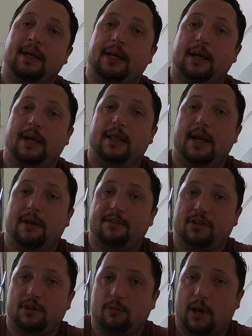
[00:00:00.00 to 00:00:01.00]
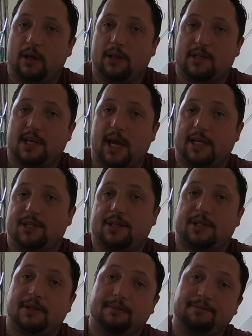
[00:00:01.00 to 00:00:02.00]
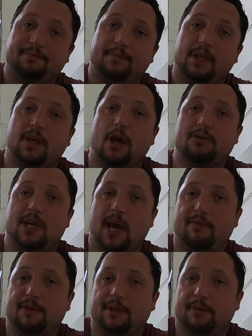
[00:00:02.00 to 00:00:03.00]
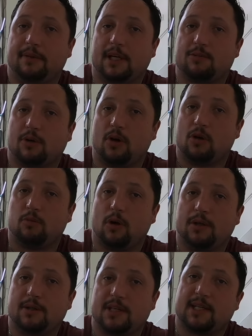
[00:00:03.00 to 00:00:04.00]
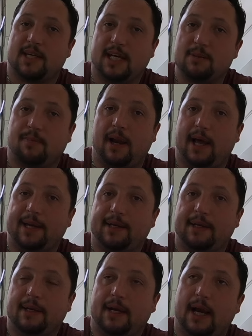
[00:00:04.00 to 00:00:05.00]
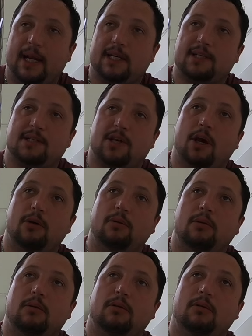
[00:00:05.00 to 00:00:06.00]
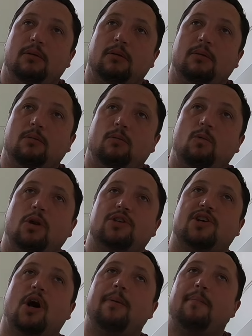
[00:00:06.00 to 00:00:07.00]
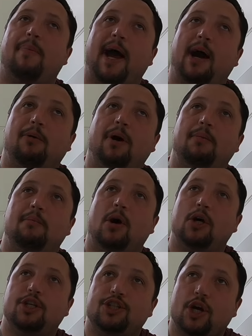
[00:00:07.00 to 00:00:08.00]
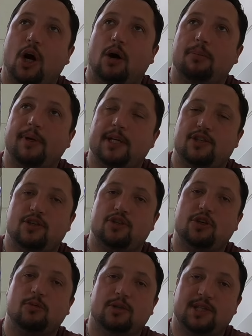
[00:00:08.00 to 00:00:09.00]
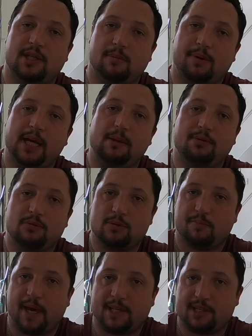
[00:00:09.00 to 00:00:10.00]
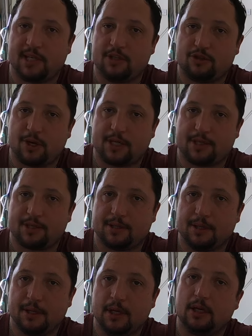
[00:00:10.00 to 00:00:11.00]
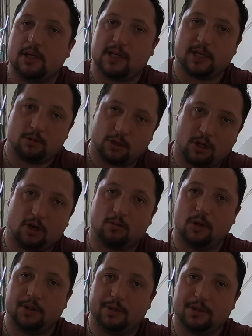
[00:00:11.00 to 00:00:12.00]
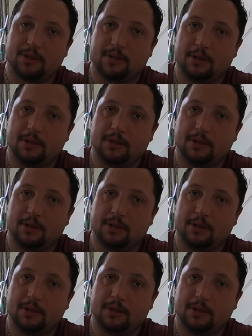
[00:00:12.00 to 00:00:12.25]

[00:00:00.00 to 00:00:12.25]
and then if you do well on the test, you go to heaven. That's what God wants. That's His plan. And it's so once I'm in power, my job is to do what's in the people's best interest because that's what God wants.